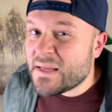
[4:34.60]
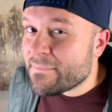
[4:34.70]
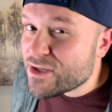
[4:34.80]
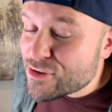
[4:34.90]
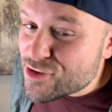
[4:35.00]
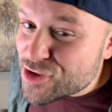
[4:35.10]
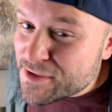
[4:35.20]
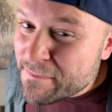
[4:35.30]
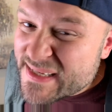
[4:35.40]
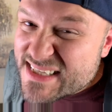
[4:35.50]
you
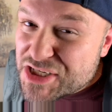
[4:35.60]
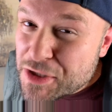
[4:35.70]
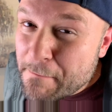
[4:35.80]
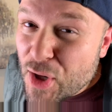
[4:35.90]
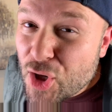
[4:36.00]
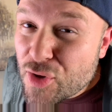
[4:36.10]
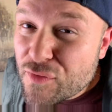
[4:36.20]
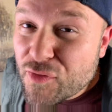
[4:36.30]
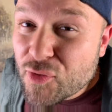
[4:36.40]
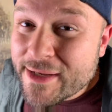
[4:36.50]
shouldn't be such a
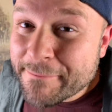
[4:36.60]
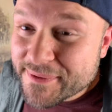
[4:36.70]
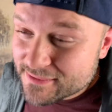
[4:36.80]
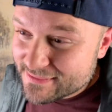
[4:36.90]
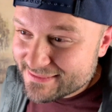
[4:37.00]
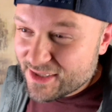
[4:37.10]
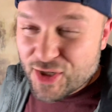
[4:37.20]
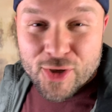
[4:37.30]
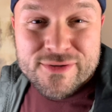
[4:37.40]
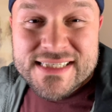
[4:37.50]
perv creep,
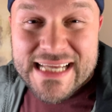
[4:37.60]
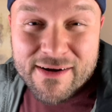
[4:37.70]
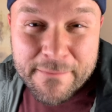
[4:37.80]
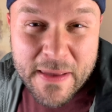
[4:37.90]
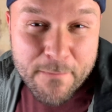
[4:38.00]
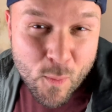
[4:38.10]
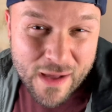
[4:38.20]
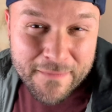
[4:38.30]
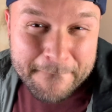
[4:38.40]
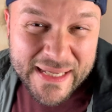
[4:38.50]
staring at people while
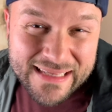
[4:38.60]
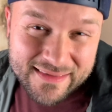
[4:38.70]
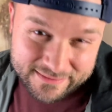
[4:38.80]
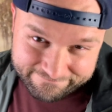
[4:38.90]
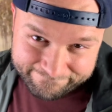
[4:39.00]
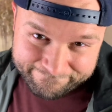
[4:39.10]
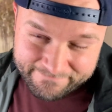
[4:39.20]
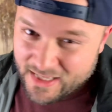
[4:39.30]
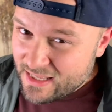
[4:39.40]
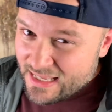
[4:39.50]
they're bathing.
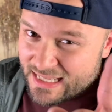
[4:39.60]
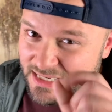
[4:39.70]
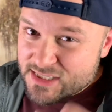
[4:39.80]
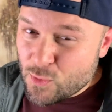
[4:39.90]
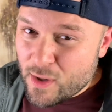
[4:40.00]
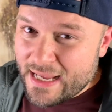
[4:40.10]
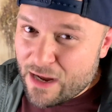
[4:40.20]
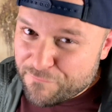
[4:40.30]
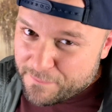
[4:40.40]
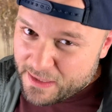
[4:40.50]
Doesn't work
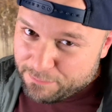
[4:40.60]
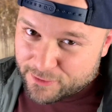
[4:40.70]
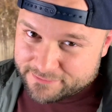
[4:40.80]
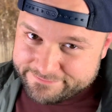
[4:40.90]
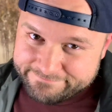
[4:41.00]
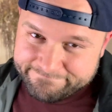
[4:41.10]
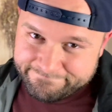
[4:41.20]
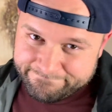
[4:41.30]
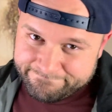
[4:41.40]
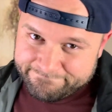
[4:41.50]
out for people.
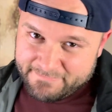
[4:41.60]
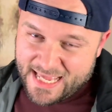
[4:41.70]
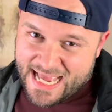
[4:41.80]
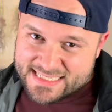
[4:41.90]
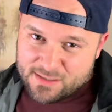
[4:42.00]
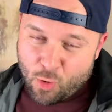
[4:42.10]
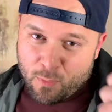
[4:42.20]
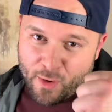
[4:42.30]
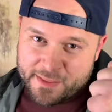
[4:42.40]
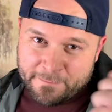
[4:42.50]
Ask the old
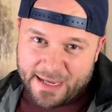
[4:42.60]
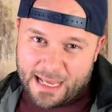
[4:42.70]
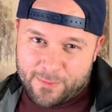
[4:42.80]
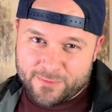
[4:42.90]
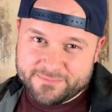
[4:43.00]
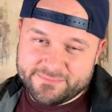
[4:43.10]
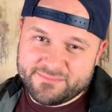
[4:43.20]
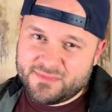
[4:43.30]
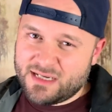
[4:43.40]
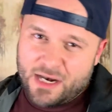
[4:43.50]
boy in the Bible.
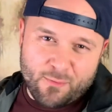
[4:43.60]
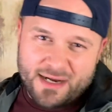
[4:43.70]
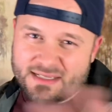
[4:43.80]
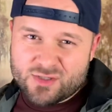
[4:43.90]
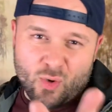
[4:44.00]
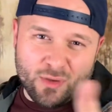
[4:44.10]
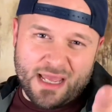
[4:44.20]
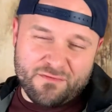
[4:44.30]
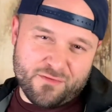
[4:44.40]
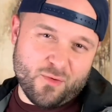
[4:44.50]
Kind of wrecked his whole
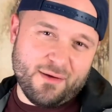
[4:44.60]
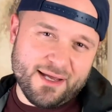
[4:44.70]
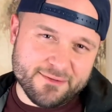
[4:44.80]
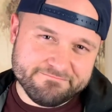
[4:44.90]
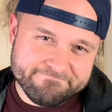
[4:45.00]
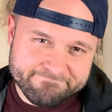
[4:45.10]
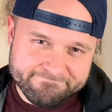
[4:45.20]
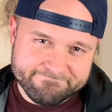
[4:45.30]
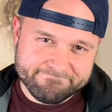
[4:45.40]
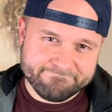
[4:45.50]
life for a while.
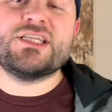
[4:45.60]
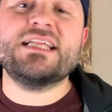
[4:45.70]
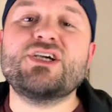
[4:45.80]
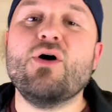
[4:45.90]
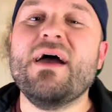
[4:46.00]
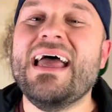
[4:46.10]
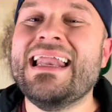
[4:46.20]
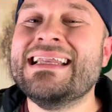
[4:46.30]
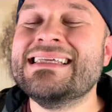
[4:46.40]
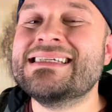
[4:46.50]
Let's go ahead
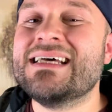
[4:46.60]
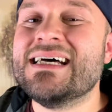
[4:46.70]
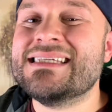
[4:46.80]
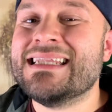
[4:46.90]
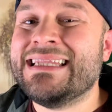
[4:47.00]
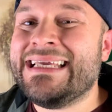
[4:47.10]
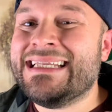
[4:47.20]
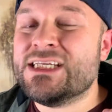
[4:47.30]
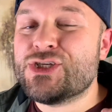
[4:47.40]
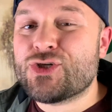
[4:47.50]
and discuss the
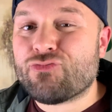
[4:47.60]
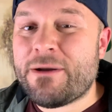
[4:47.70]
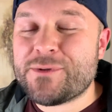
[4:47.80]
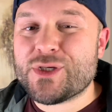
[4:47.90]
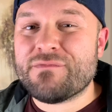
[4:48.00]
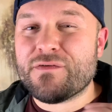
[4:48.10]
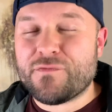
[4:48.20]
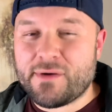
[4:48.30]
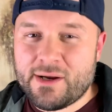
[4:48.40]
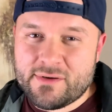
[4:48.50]
description of the
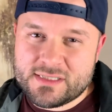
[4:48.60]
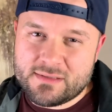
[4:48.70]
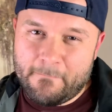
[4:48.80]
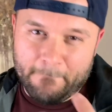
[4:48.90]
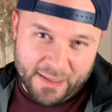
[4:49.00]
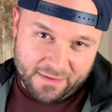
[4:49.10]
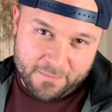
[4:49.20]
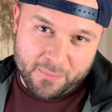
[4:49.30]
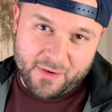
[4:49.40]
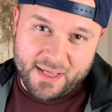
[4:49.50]
fragrance by the
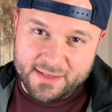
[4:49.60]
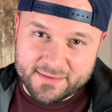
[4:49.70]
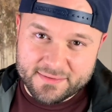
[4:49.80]
brand.